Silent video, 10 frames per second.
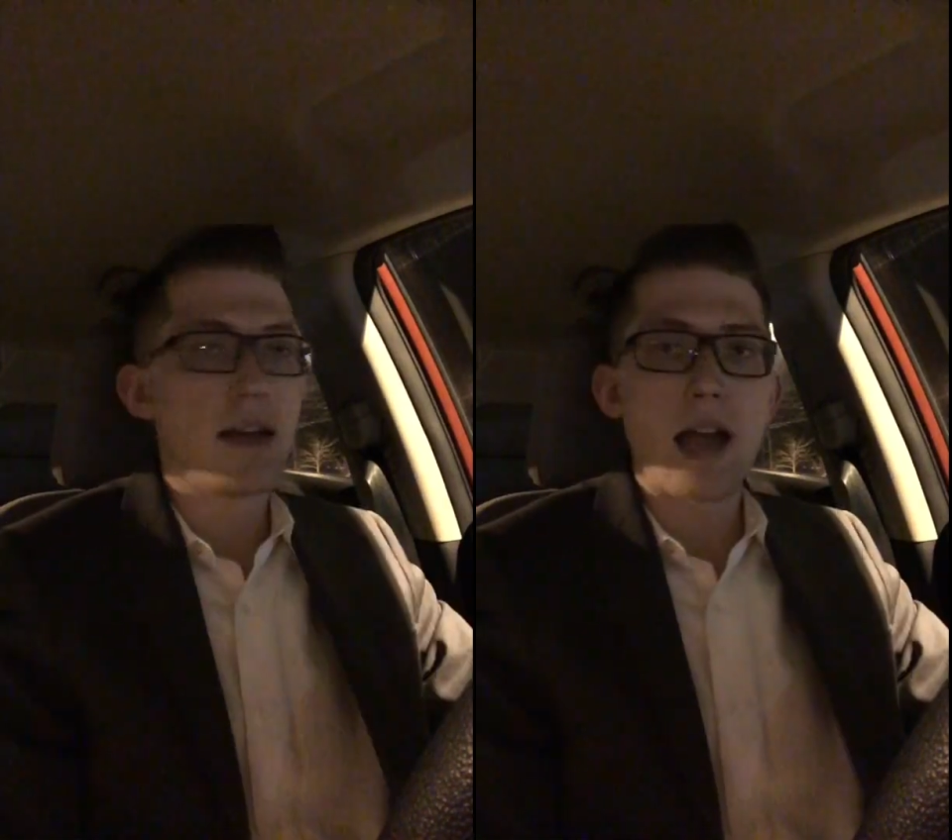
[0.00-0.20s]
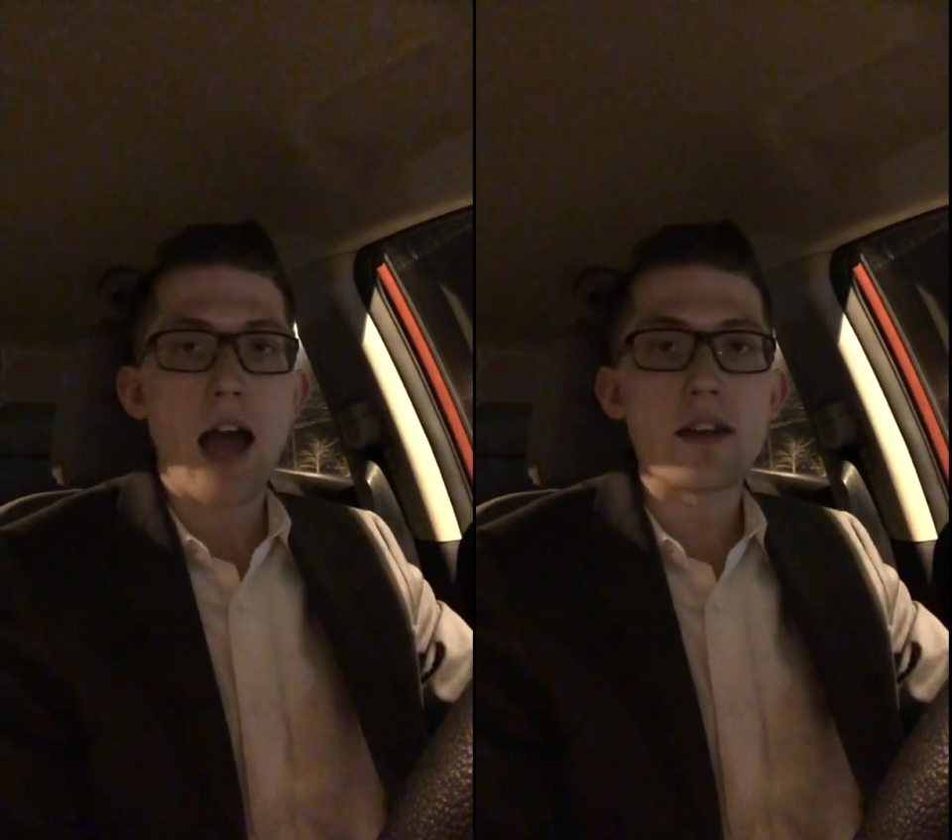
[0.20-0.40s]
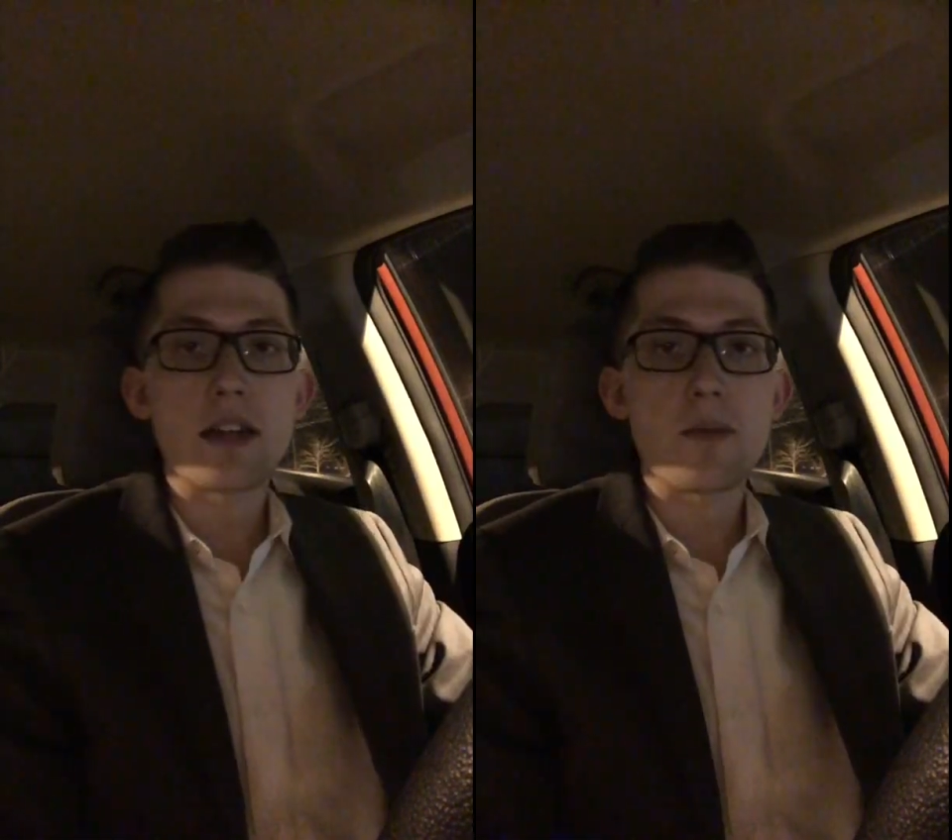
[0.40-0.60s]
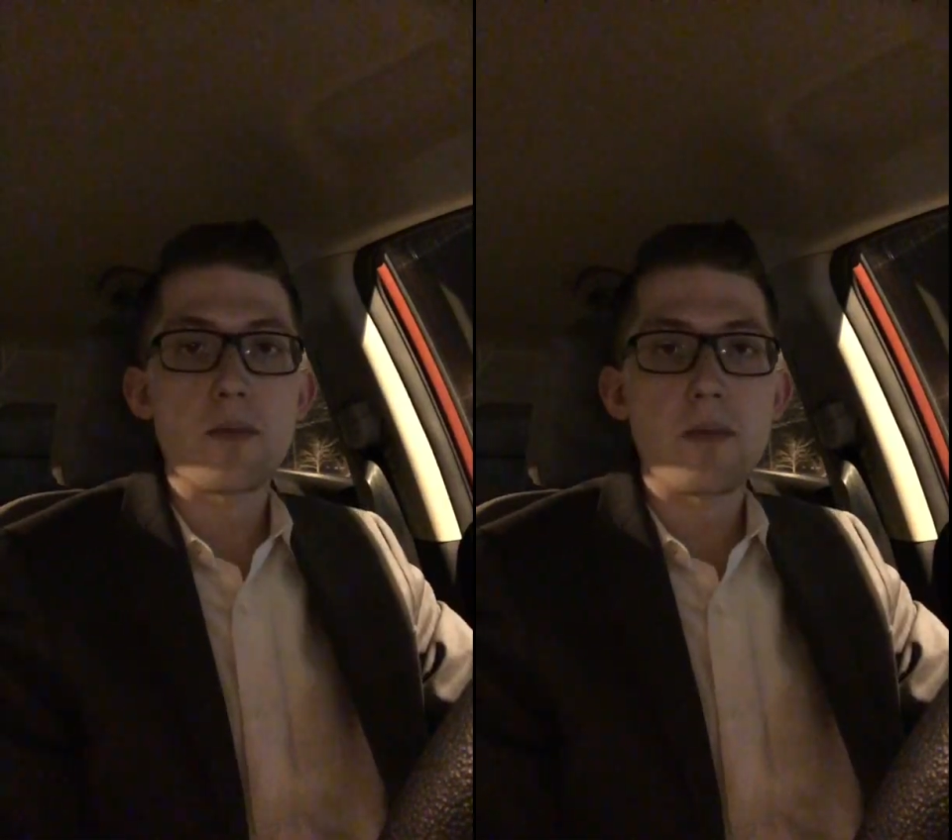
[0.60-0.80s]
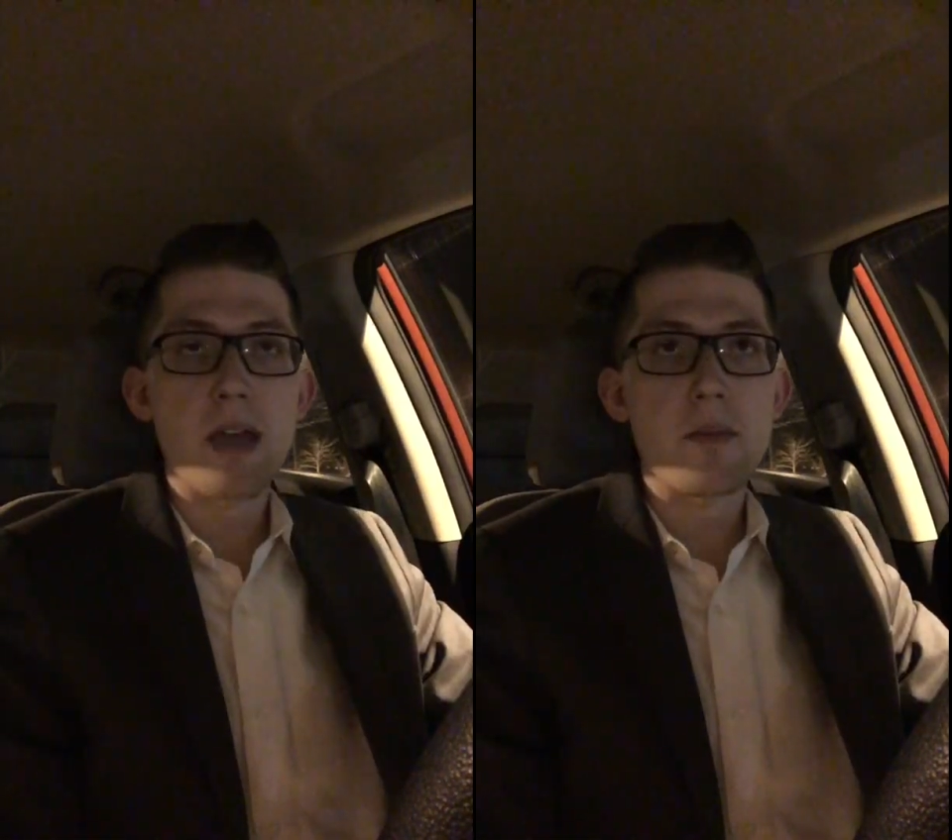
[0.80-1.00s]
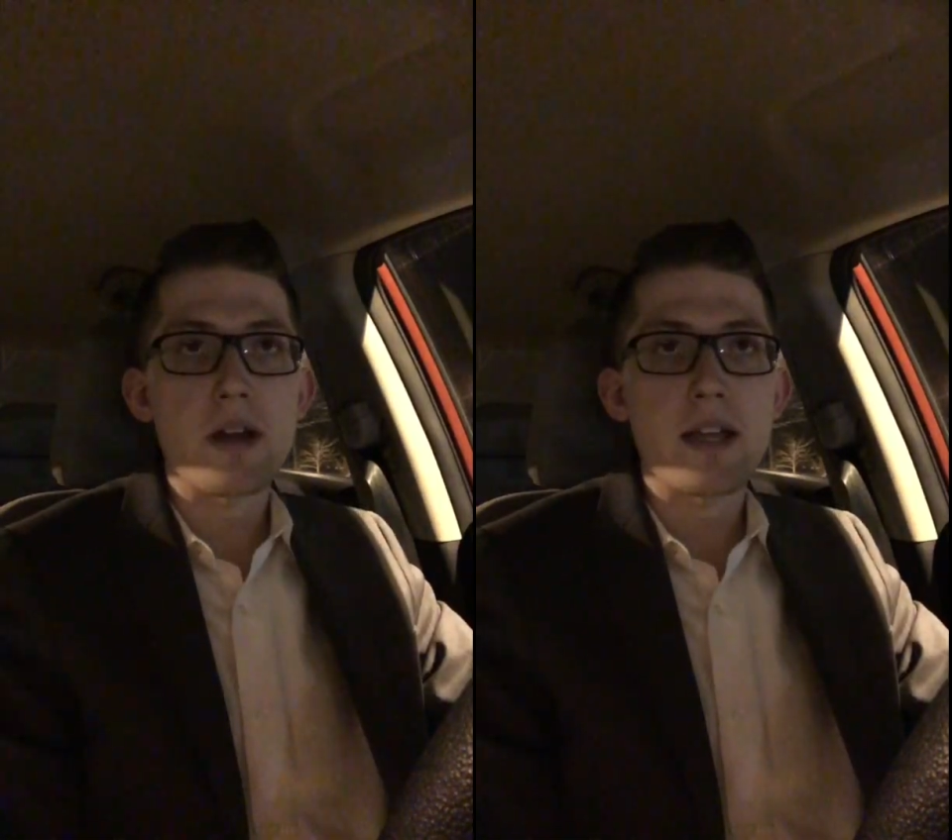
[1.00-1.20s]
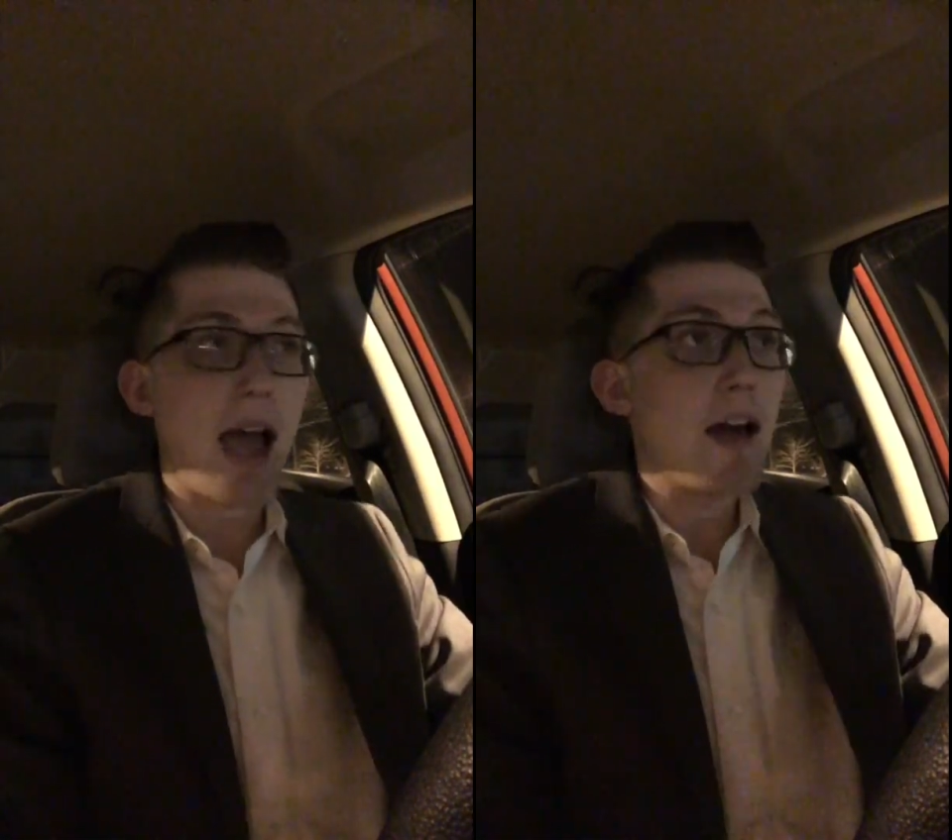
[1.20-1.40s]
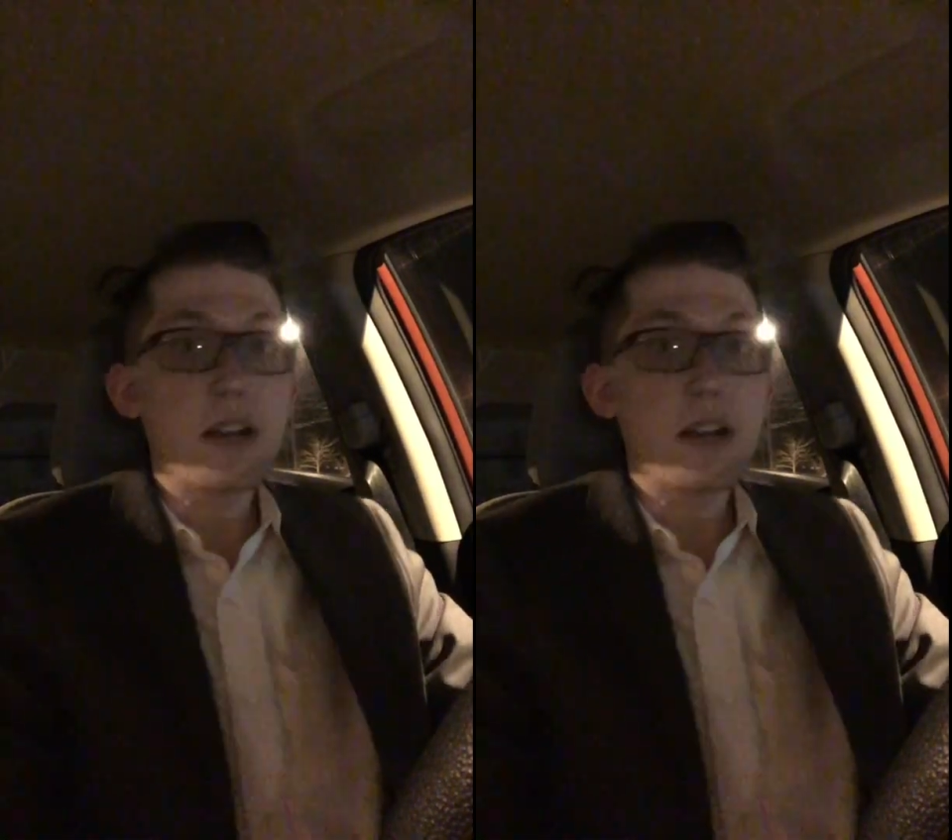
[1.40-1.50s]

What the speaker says: How do they make money? I